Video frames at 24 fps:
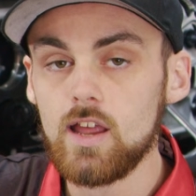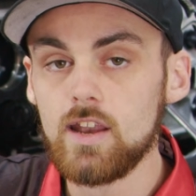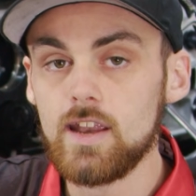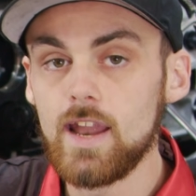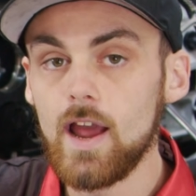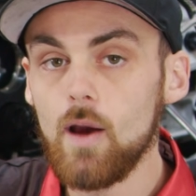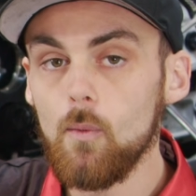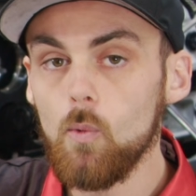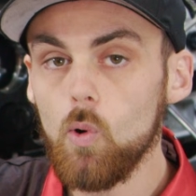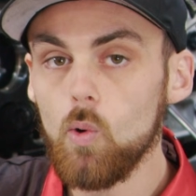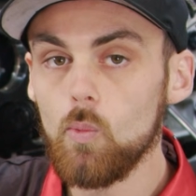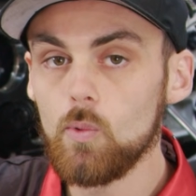
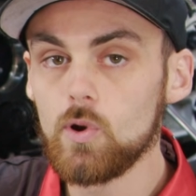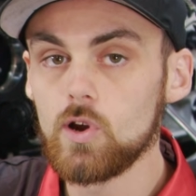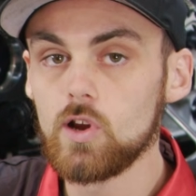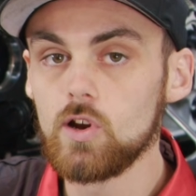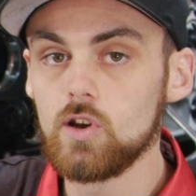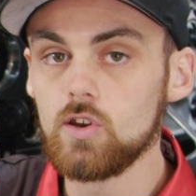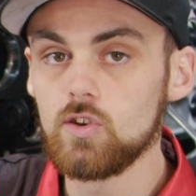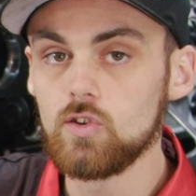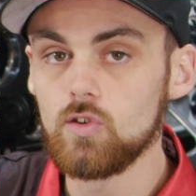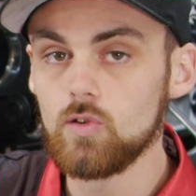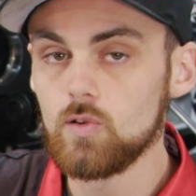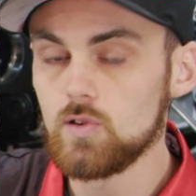Now what we're
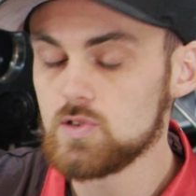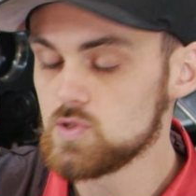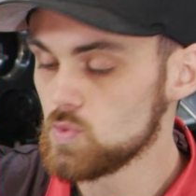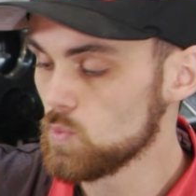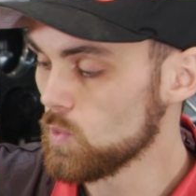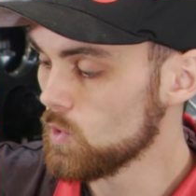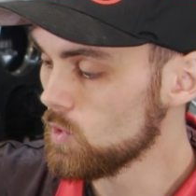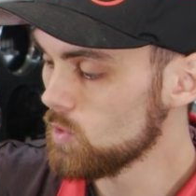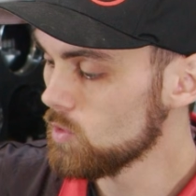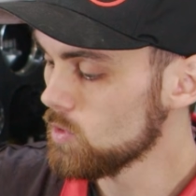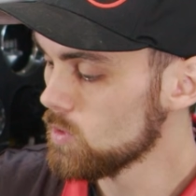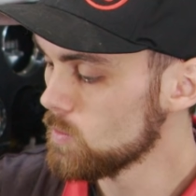going to do is
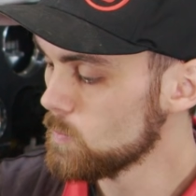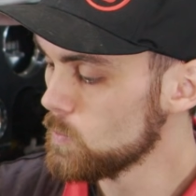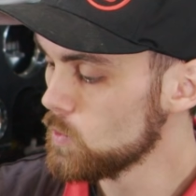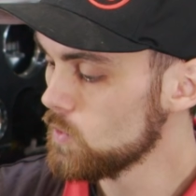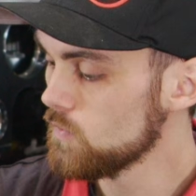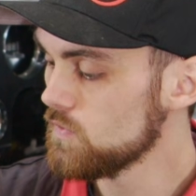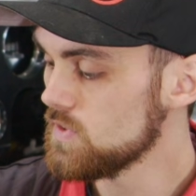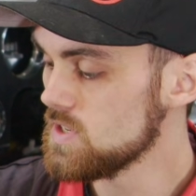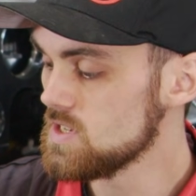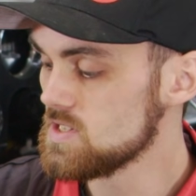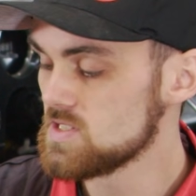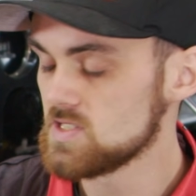we're going to
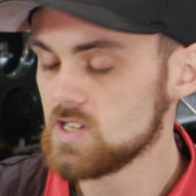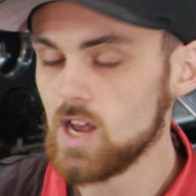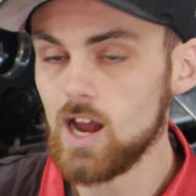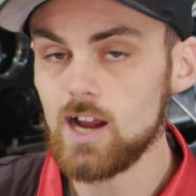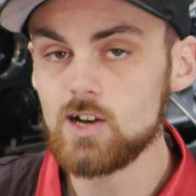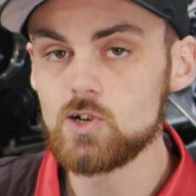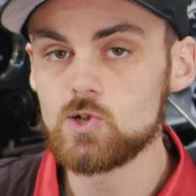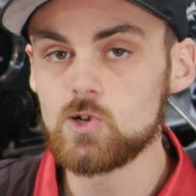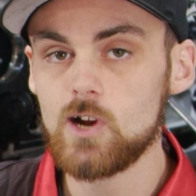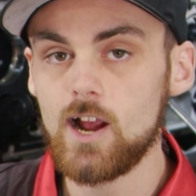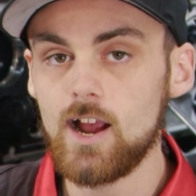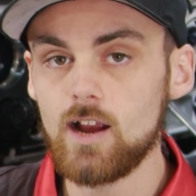remove these
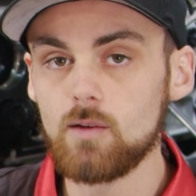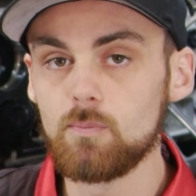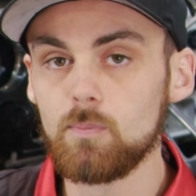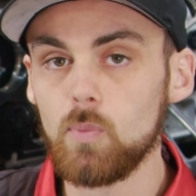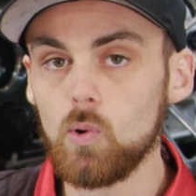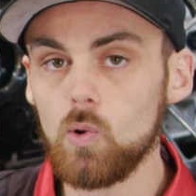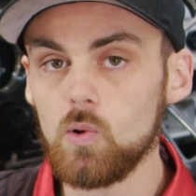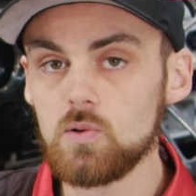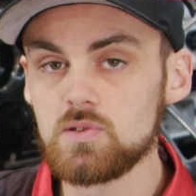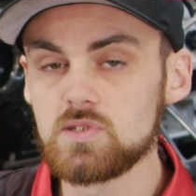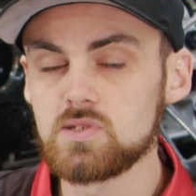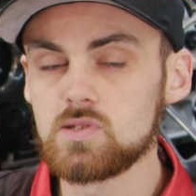side track
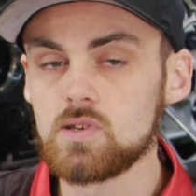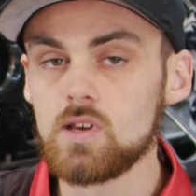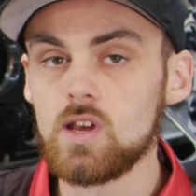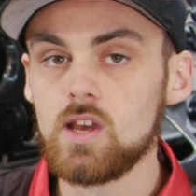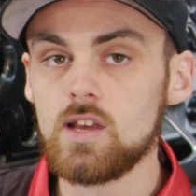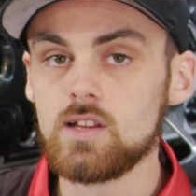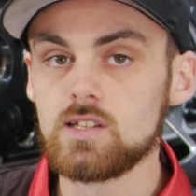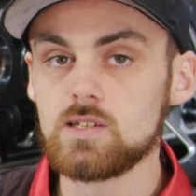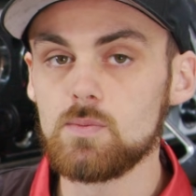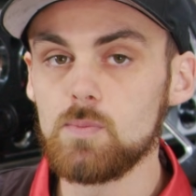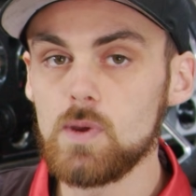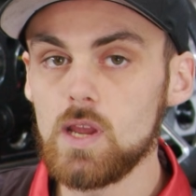bolts
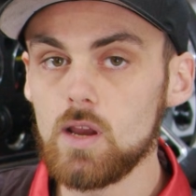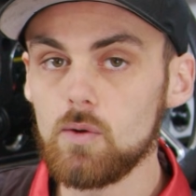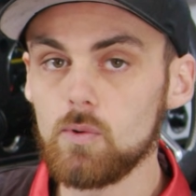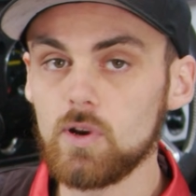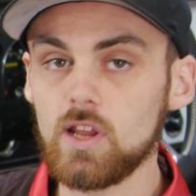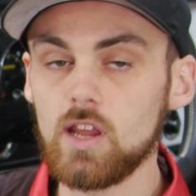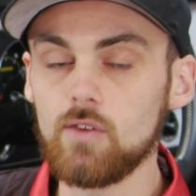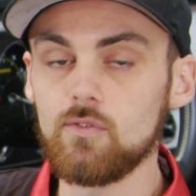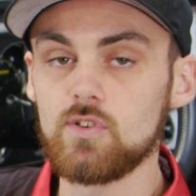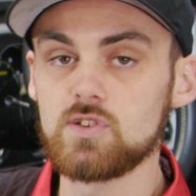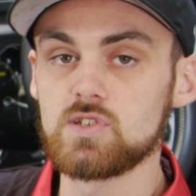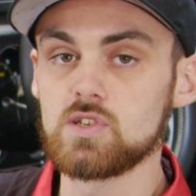to be able
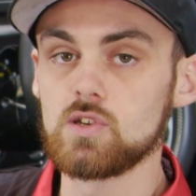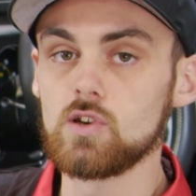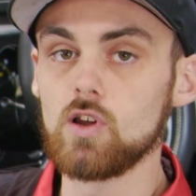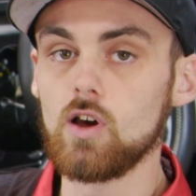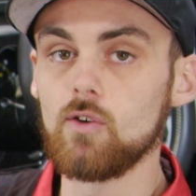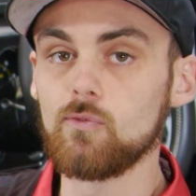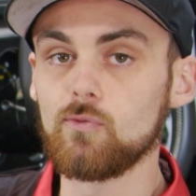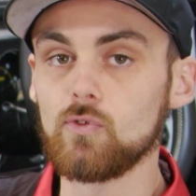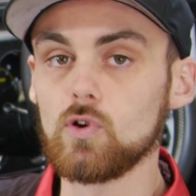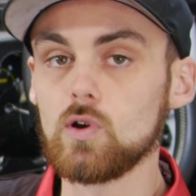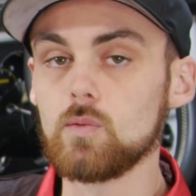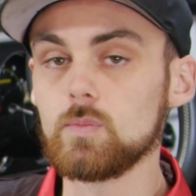to give us
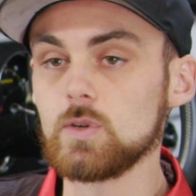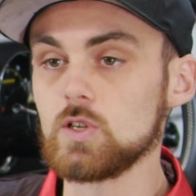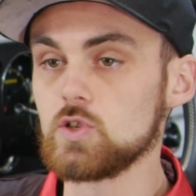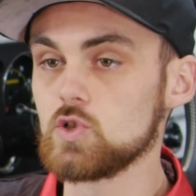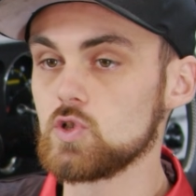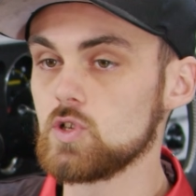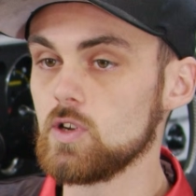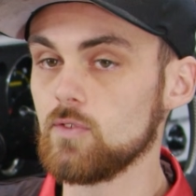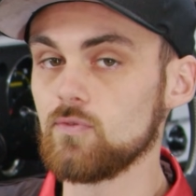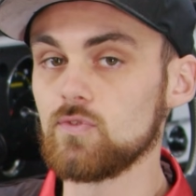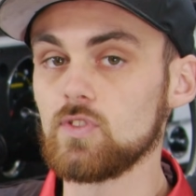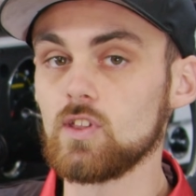enough room to
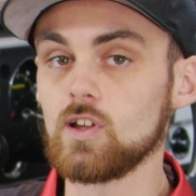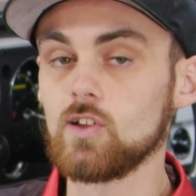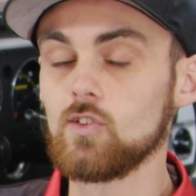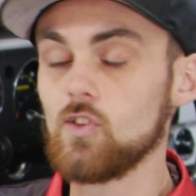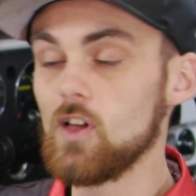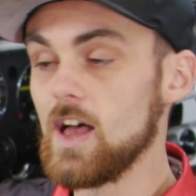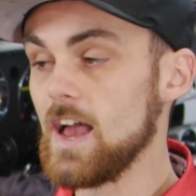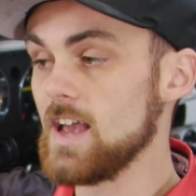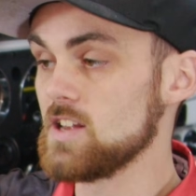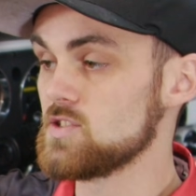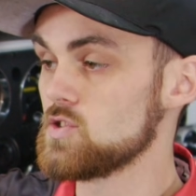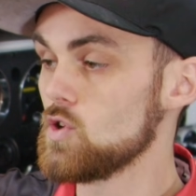shift the
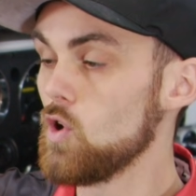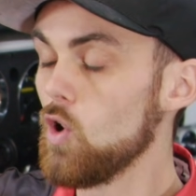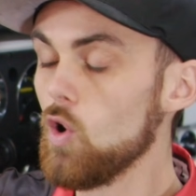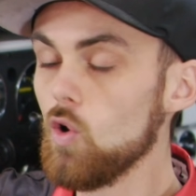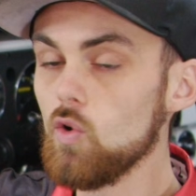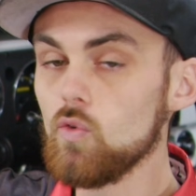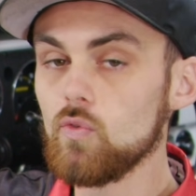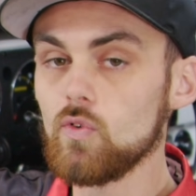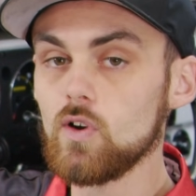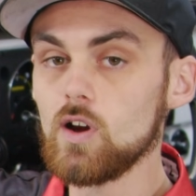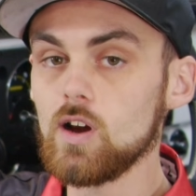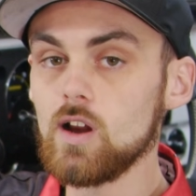glass
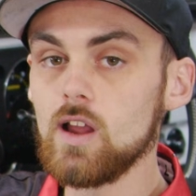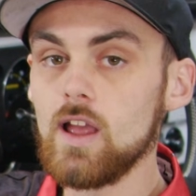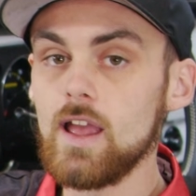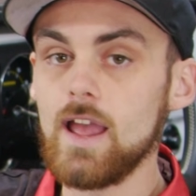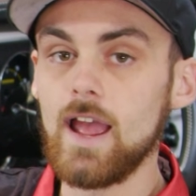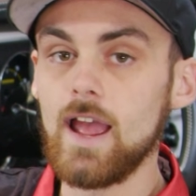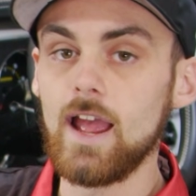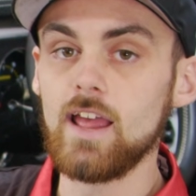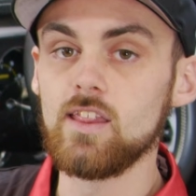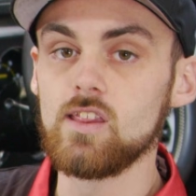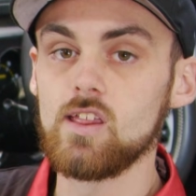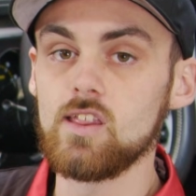over,
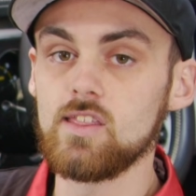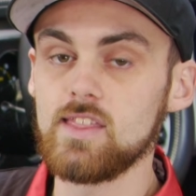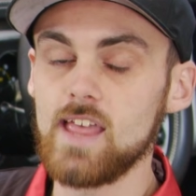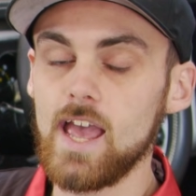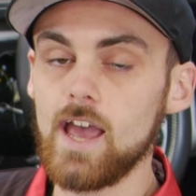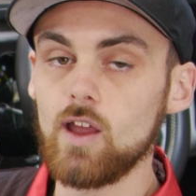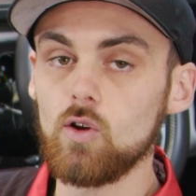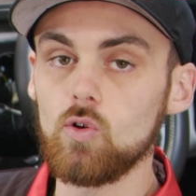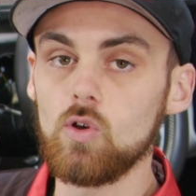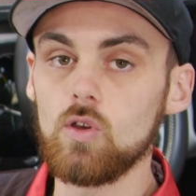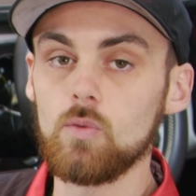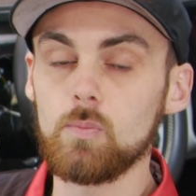and then
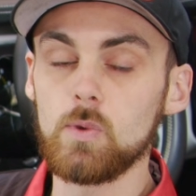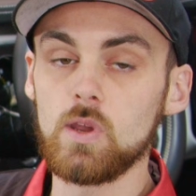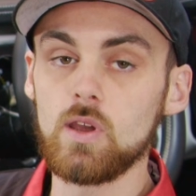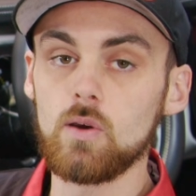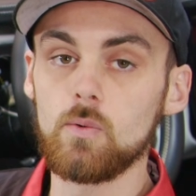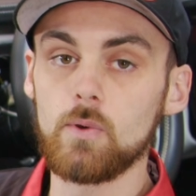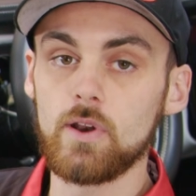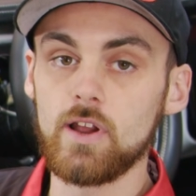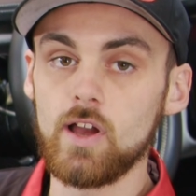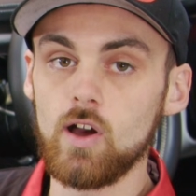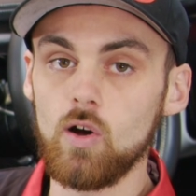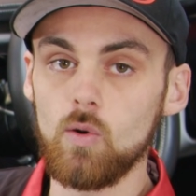that will be
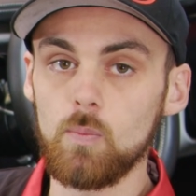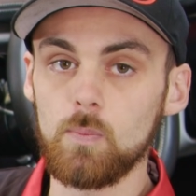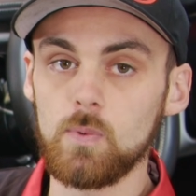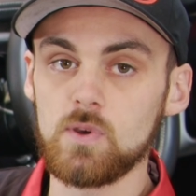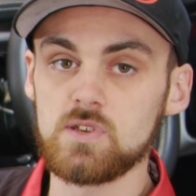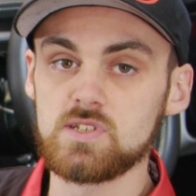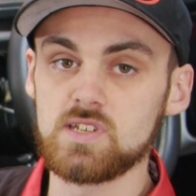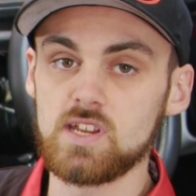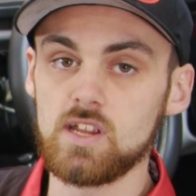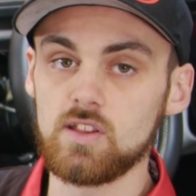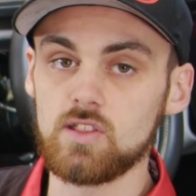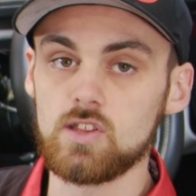able to help
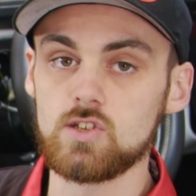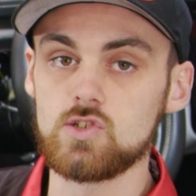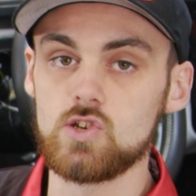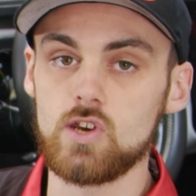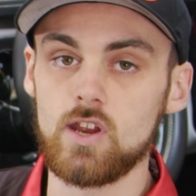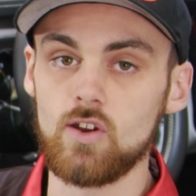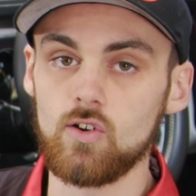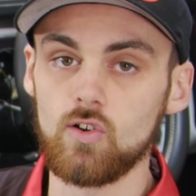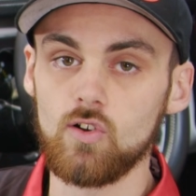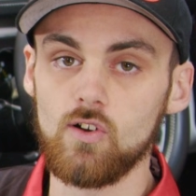us get the channel